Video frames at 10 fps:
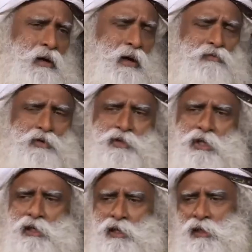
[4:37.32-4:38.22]

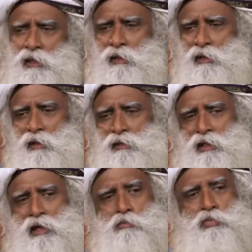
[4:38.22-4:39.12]
unfortunately
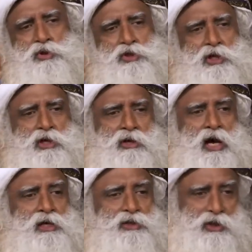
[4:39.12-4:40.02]
the numbers are
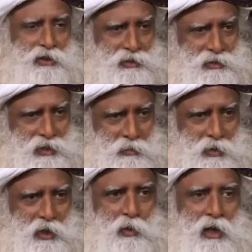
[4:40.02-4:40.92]
rising in a
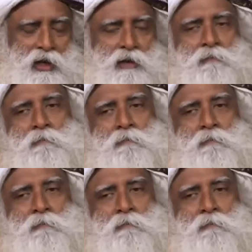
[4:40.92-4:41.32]
big way.